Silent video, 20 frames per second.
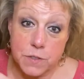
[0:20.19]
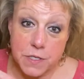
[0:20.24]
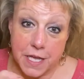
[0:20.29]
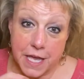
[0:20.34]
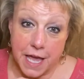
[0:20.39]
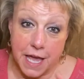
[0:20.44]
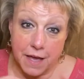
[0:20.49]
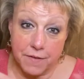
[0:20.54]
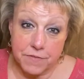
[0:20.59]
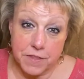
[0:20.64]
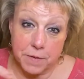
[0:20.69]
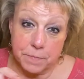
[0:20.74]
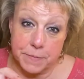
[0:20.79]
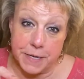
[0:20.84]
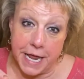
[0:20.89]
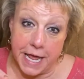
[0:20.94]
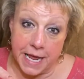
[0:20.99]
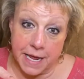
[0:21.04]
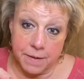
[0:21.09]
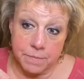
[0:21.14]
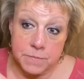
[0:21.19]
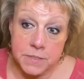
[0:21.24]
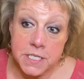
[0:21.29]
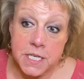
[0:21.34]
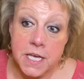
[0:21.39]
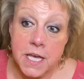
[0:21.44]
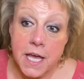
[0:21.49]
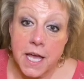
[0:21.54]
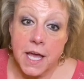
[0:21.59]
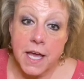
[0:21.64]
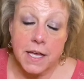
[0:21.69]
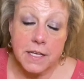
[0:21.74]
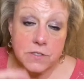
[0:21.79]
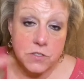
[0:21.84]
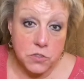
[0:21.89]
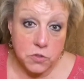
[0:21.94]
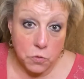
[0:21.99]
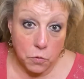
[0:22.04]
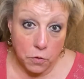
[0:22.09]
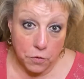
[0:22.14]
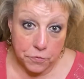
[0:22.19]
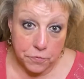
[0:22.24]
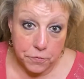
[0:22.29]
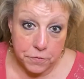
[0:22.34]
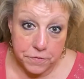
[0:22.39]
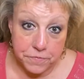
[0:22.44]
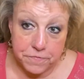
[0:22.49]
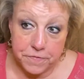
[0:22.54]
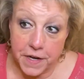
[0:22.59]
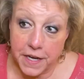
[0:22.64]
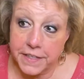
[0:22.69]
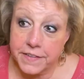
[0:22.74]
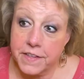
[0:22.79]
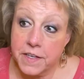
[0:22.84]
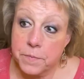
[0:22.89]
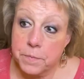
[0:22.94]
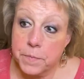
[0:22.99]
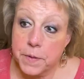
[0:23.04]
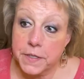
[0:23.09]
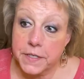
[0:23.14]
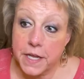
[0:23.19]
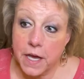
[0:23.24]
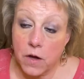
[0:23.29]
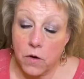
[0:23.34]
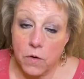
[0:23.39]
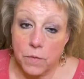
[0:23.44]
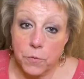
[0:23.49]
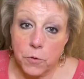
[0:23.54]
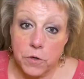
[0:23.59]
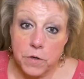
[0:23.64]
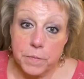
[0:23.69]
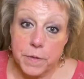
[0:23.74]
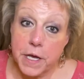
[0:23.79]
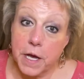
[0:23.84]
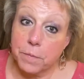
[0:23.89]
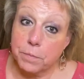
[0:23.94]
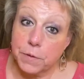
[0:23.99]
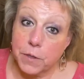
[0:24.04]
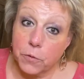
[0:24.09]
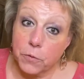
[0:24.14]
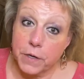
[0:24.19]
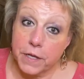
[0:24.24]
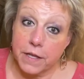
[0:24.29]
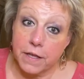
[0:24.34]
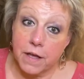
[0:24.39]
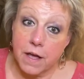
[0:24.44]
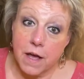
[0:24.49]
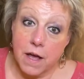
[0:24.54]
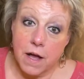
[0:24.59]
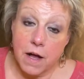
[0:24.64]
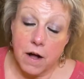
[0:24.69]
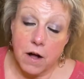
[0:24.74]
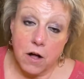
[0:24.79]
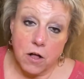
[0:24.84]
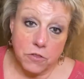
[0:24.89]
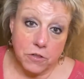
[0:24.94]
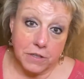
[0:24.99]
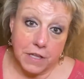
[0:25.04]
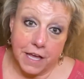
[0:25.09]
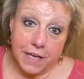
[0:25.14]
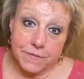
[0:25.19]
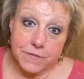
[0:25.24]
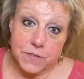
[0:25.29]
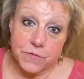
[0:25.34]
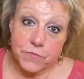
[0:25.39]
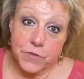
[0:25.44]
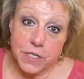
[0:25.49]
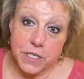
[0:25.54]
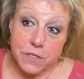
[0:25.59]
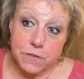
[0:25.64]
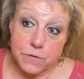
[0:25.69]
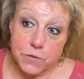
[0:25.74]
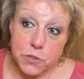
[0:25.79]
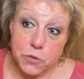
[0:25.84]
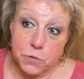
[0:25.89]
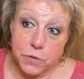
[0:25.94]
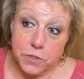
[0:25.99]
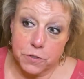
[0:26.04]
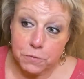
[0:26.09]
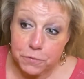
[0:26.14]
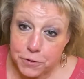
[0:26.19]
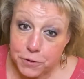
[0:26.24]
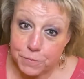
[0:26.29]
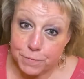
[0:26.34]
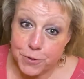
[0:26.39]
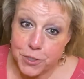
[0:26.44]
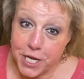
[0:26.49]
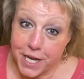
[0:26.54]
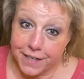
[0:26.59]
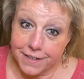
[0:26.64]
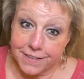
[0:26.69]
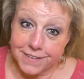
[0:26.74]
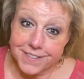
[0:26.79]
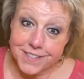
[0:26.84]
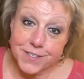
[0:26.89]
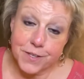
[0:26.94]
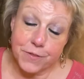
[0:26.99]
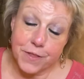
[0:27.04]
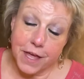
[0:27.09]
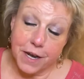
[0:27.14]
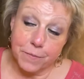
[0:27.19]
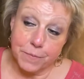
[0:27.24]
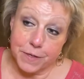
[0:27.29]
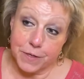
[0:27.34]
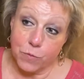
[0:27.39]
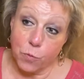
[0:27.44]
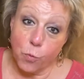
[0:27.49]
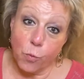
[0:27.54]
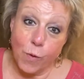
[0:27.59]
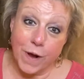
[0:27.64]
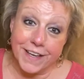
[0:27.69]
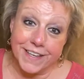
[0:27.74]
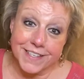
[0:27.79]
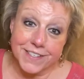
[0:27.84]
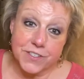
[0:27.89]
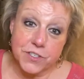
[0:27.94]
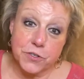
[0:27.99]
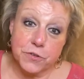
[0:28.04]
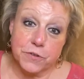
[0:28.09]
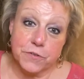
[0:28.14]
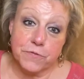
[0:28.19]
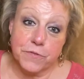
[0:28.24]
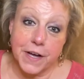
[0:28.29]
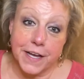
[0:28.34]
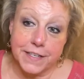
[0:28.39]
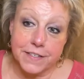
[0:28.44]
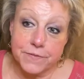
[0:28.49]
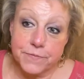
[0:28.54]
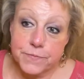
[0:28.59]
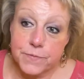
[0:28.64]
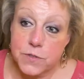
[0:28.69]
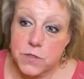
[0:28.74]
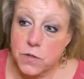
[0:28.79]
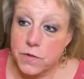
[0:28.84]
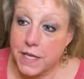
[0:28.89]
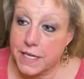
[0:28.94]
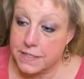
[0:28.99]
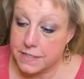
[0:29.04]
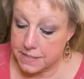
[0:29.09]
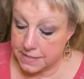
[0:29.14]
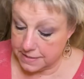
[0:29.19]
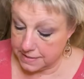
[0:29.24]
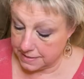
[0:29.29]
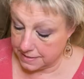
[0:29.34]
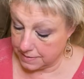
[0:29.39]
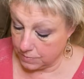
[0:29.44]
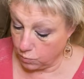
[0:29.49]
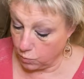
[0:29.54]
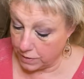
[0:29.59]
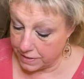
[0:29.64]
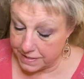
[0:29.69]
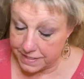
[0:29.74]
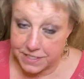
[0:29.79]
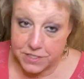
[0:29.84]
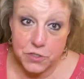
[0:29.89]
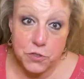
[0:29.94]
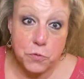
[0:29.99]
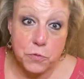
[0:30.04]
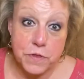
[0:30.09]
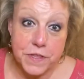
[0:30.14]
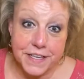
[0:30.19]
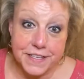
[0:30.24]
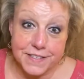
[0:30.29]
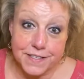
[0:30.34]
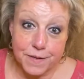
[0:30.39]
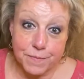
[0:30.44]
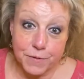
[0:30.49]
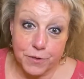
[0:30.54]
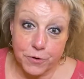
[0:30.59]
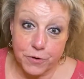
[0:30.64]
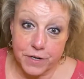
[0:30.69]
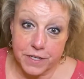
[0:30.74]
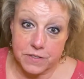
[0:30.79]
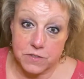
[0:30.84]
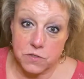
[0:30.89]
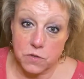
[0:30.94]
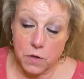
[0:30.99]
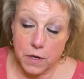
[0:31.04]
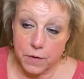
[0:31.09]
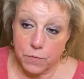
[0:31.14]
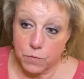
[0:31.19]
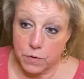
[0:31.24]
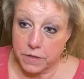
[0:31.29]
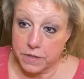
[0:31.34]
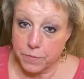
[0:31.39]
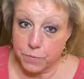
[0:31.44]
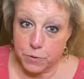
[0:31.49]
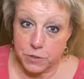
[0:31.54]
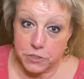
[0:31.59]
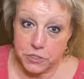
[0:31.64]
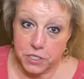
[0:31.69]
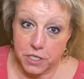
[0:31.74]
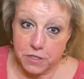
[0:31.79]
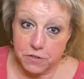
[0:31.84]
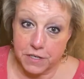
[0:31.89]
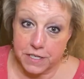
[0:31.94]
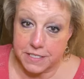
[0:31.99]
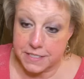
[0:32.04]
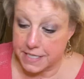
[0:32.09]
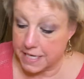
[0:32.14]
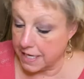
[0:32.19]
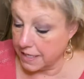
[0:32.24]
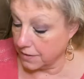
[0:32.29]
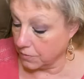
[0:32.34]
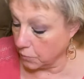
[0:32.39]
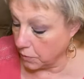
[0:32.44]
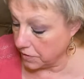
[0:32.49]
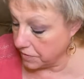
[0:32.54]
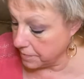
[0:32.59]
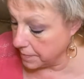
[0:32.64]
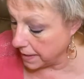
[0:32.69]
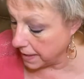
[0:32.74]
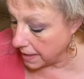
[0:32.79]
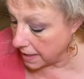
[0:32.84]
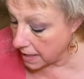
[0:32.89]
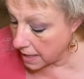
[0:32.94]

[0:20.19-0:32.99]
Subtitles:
I have them named and scroll through and find them, but now I'm going to be uploading all the lives and videos to a YouTube channel, so that'll be way easier to find. So that's one of these new things I'm learning, so I really appreciate you guys hanging with me.